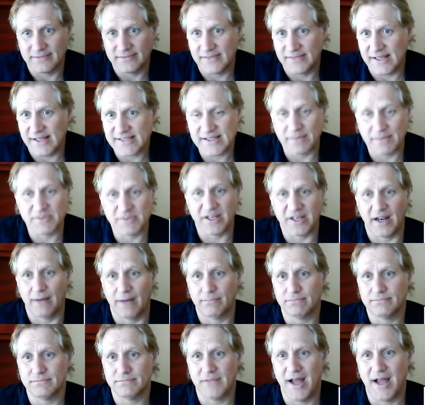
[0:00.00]
that sums it
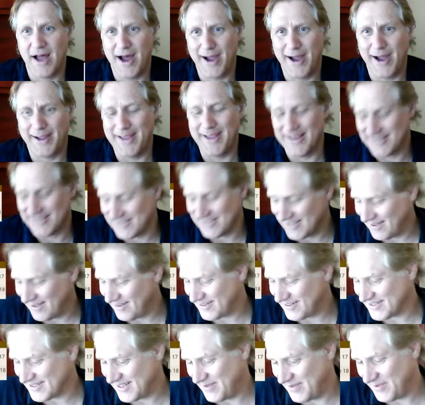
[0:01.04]
up, I guess is all
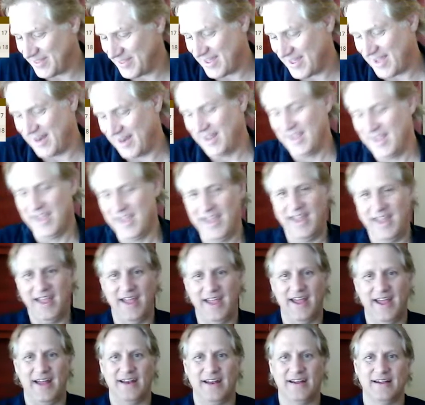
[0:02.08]
I'll say with that.
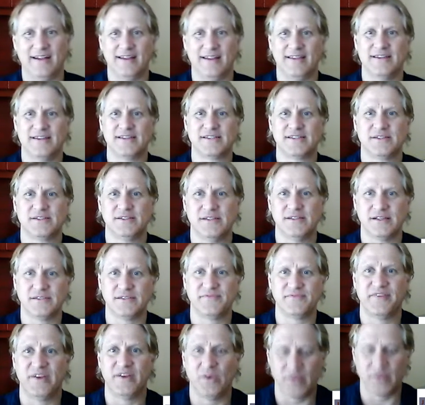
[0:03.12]
And this
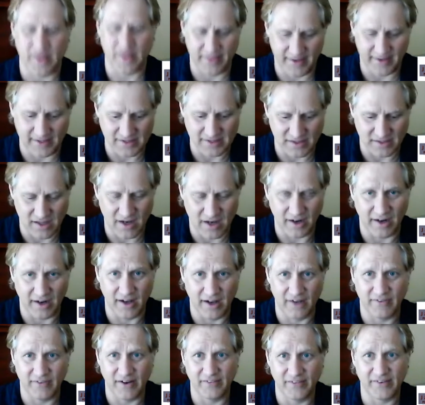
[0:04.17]
video I think is long
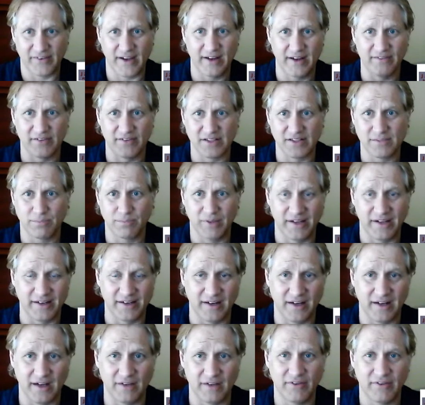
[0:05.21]
enough. I've kind of explained
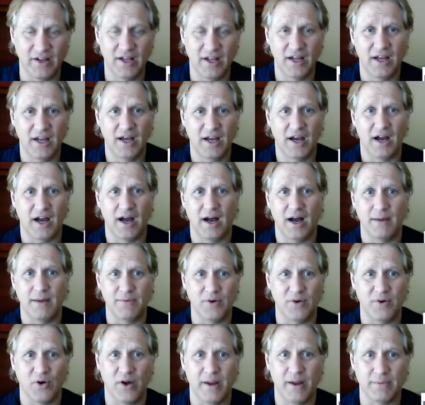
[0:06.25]
enough.
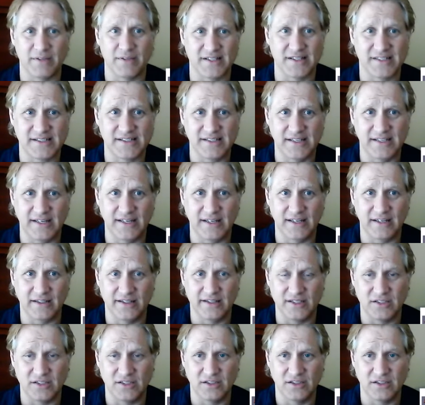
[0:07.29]
You're able to see